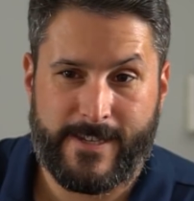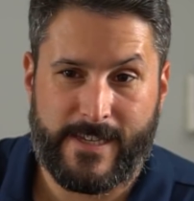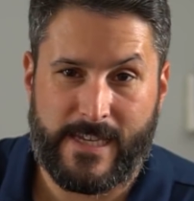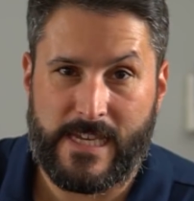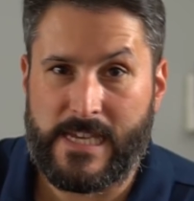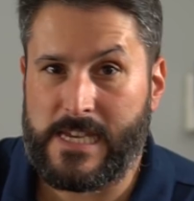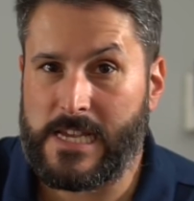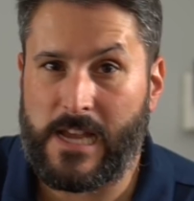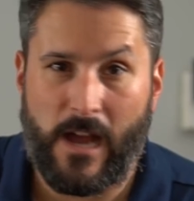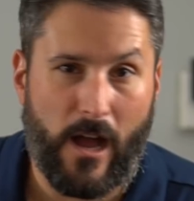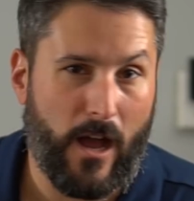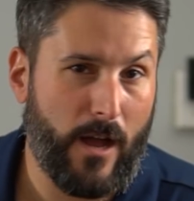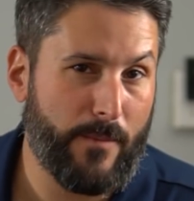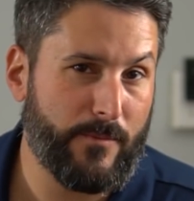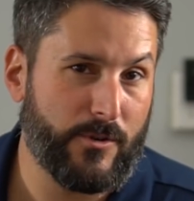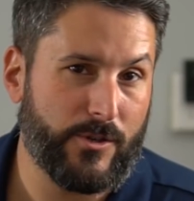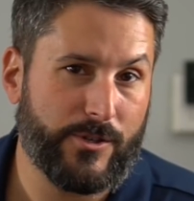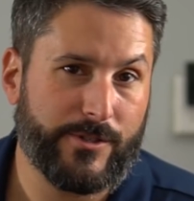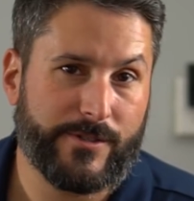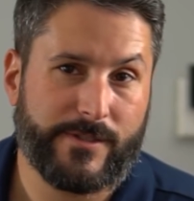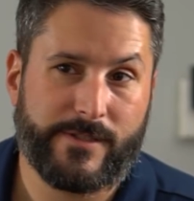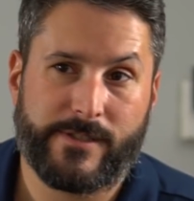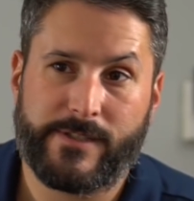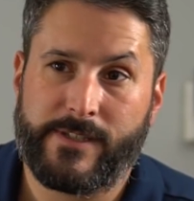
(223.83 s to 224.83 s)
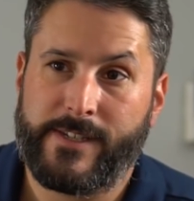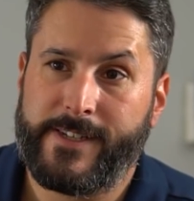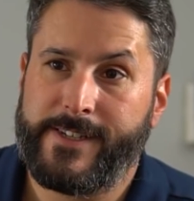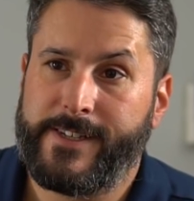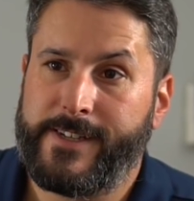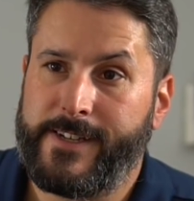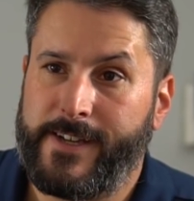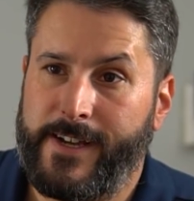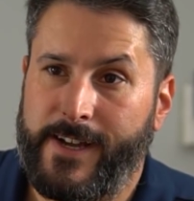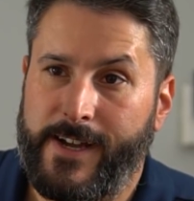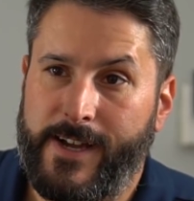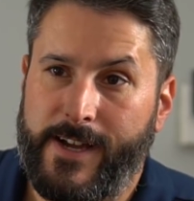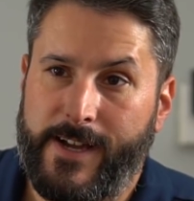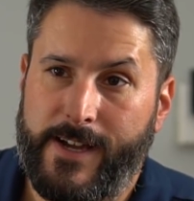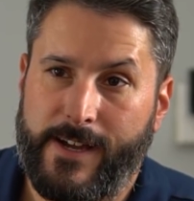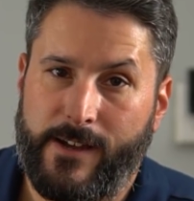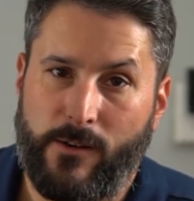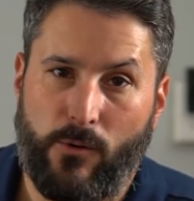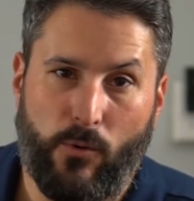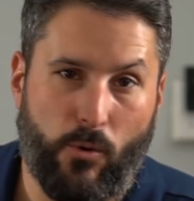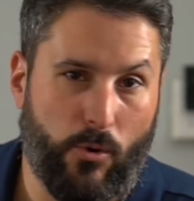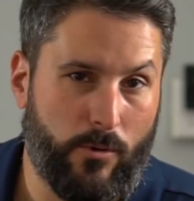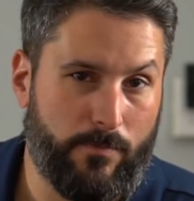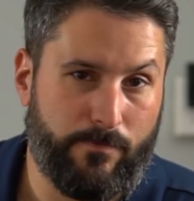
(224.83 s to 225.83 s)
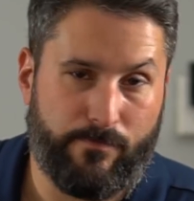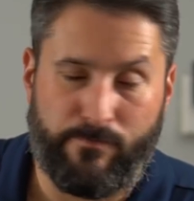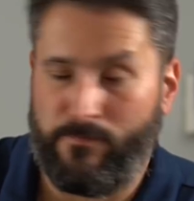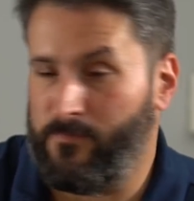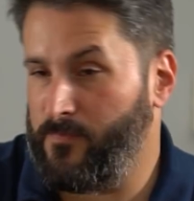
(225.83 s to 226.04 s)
e-commerce, or